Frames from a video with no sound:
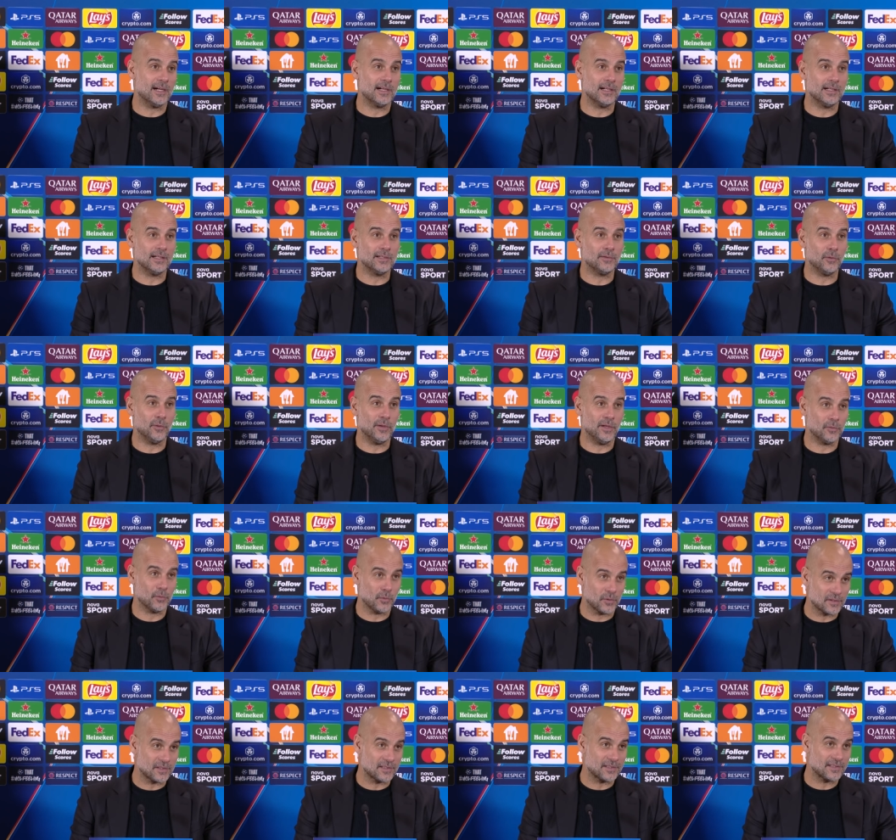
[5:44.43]
And today
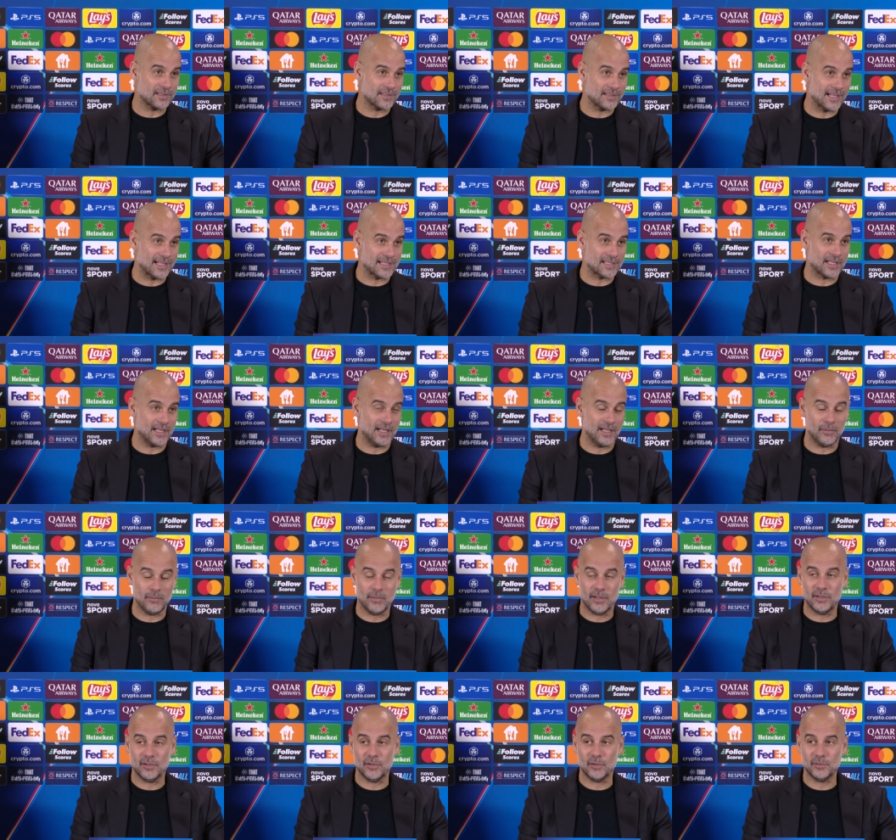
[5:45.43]
was his last game.
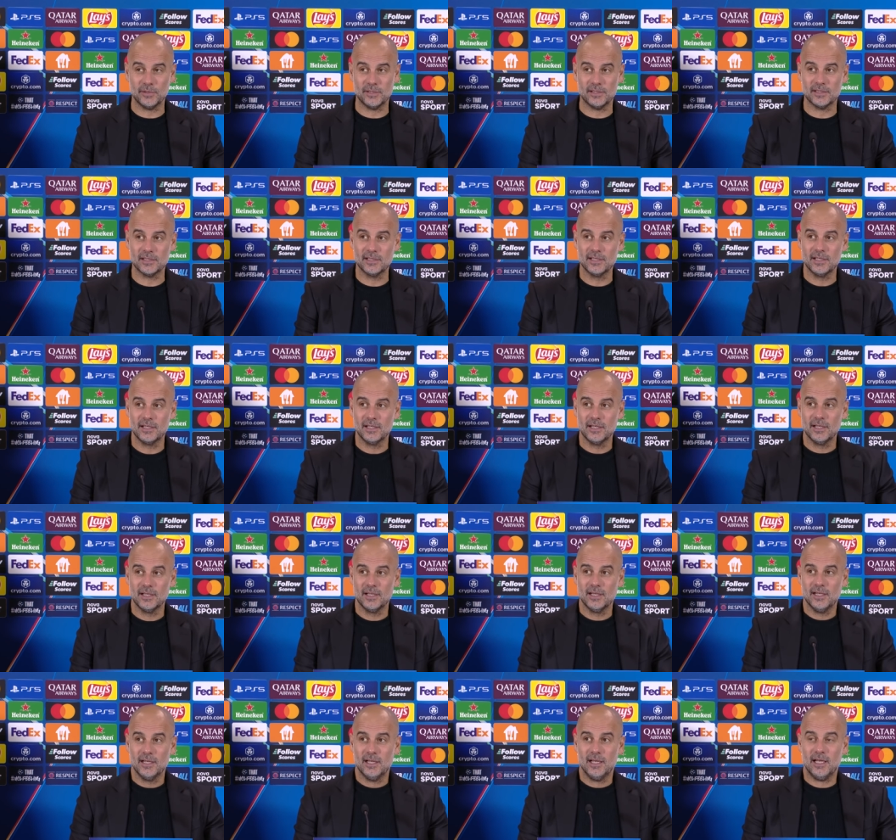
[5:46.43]
I know it,
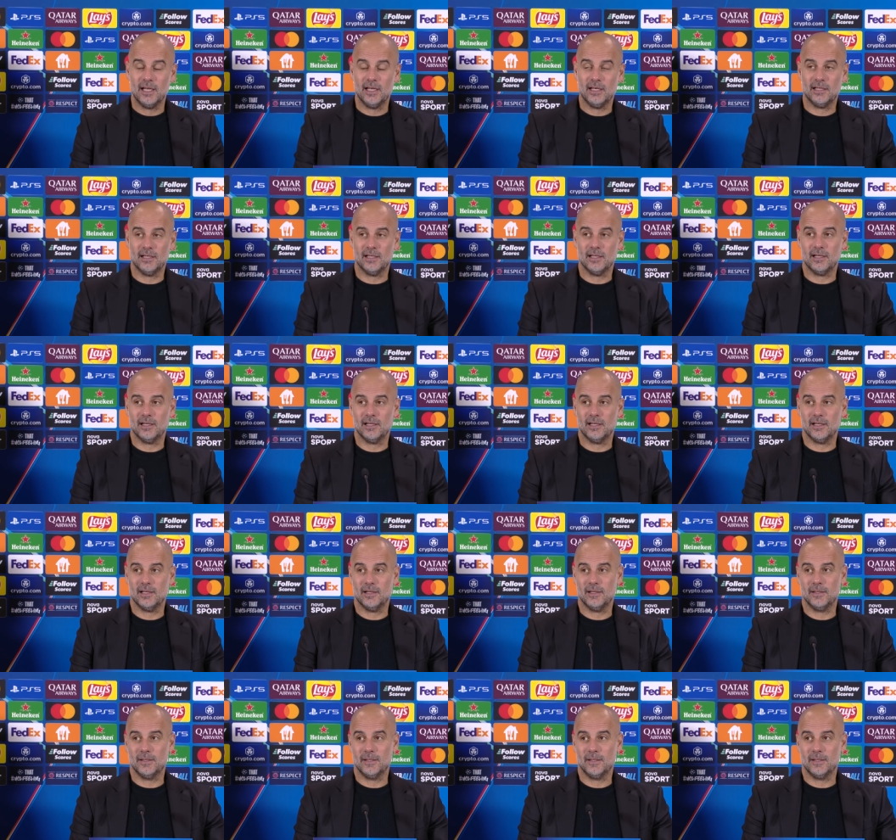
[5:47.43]
and uh,